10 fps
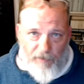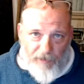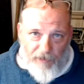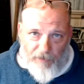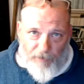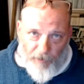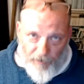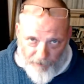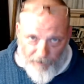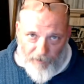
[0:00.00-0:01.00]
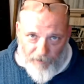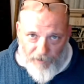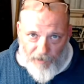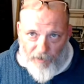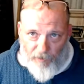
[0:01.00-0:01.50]
to me are smart enough to
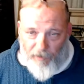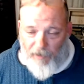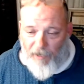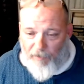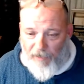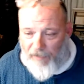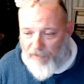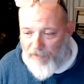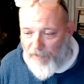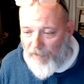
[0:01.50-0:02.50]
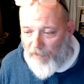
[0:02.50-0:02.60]
understand what that means.